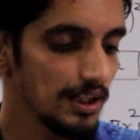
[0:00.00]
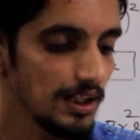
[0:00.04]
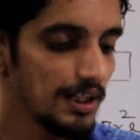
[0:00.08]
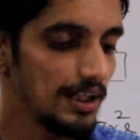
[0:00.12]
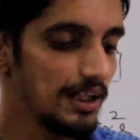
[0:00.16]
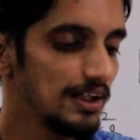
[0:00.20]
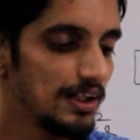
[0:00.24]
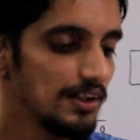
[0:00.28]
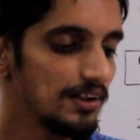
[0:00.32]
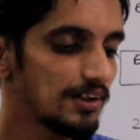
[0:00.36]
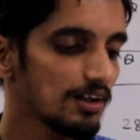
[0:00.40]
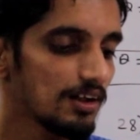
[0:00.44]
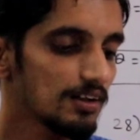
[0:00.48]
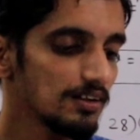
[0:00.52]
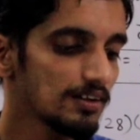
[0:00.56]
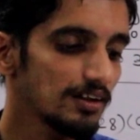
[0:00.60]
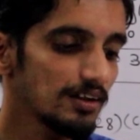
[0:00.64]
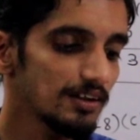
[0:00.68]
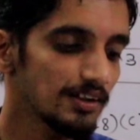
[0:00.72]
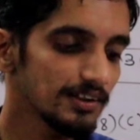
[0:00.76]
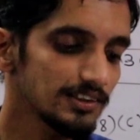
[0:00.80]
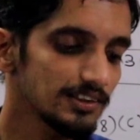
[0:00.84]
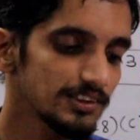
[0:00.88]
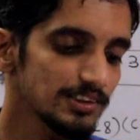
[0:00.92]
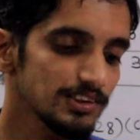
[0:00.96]
internal
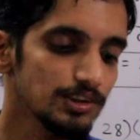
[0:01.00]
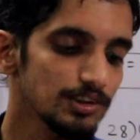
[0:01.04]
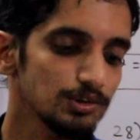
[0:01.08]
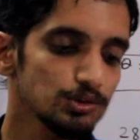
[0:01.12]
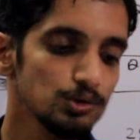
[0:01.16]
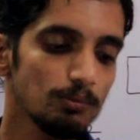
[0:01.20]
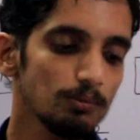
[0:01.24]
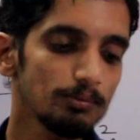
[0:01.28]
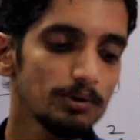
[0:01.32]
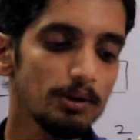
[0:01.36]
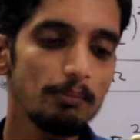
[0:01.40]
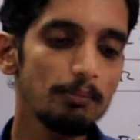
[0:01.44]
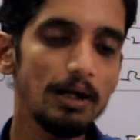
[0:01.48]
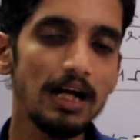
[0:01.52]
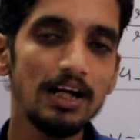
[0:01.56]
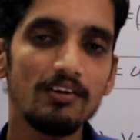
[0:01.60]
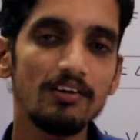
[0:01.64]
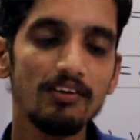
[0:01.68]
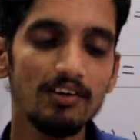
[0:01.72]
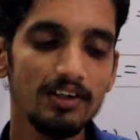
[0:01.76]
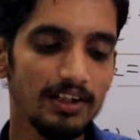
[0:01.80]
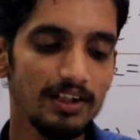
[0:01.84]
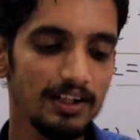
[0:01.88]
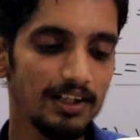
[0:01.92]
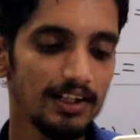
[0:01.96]
resistance of the
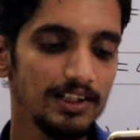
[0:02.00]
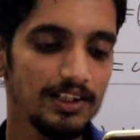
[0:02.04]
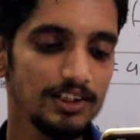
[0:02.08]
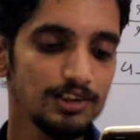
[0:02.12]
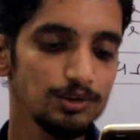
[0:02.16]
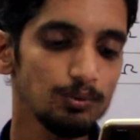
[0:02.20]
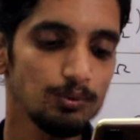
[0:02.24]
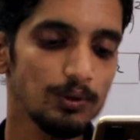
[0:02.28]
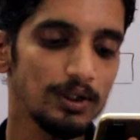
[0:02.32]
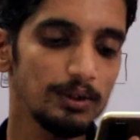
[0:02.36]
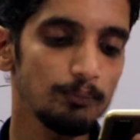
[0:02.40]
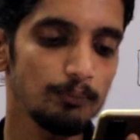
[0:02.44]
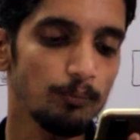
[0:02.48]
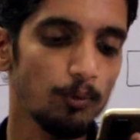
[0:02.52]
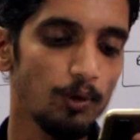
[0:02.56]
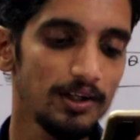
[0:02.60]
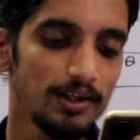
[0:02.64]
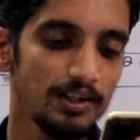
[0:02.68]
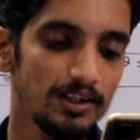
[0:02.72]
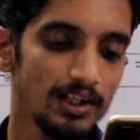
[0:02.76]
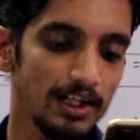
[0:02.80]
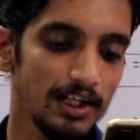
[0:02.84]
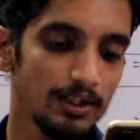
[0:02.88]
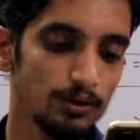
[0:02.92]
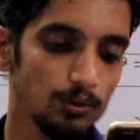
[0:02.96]
battery A is
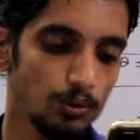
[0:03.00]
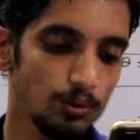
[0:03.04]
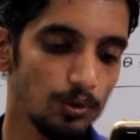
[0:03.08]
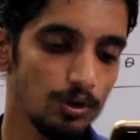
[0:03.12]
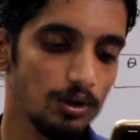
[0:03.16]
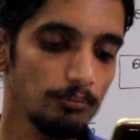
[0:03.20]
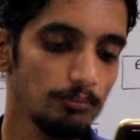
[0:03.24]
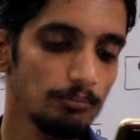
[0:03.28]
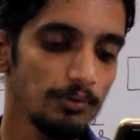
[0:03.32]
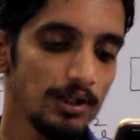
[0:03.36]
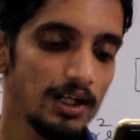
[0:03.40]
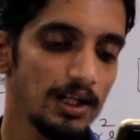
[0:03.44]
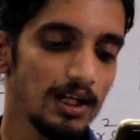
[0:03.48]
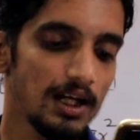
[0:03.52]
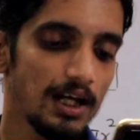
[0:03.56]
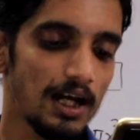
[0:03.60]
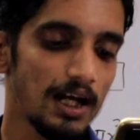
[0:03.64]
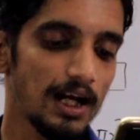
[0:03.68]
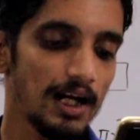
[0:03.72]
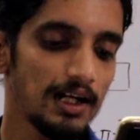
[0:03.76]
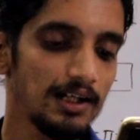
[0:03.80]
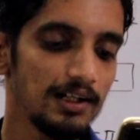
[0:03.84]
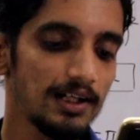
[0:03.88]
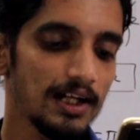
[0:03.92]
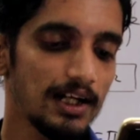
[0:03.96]
1.9 ohm
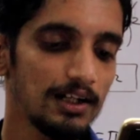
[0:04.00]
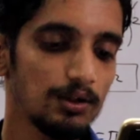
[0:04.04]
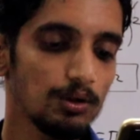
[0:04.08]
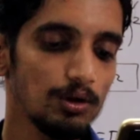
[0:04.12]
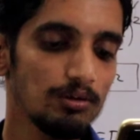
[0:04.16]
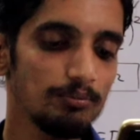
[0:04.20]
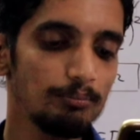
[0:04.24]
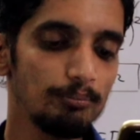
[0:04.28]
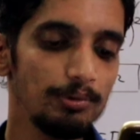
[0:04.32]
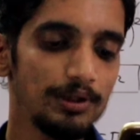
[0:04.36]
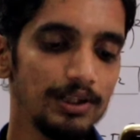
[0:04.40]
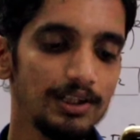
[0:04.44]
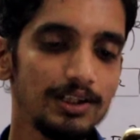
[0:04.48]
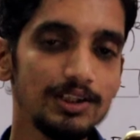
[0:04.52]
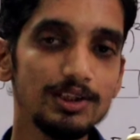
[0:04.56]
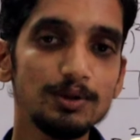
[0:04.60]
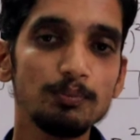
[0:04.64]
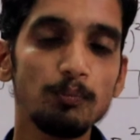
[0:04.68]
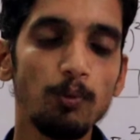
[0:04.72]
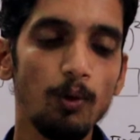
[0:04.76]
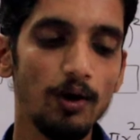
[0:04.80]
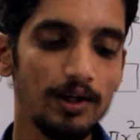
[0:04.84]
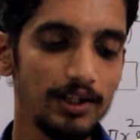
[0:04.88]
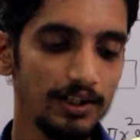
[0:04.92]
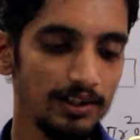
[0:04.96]
and that of B is
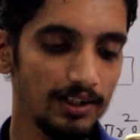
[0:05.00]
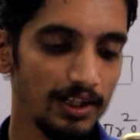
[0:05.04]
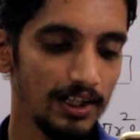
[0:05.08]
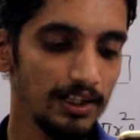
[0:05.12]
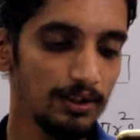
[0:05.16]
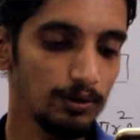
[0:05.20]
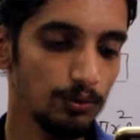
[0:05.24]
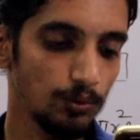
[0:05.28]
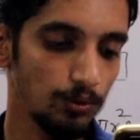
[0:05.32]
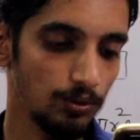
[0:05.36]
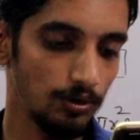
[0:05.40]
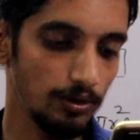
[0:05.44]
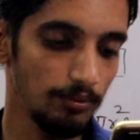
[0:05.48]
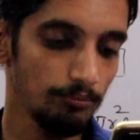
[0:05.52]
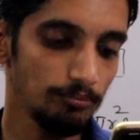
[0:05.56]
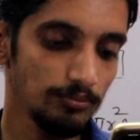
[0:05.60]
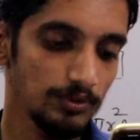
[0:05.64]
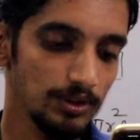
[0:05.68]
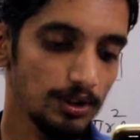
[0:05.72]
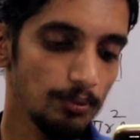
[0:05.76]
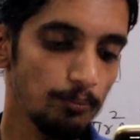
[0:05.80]
0.9 ohm,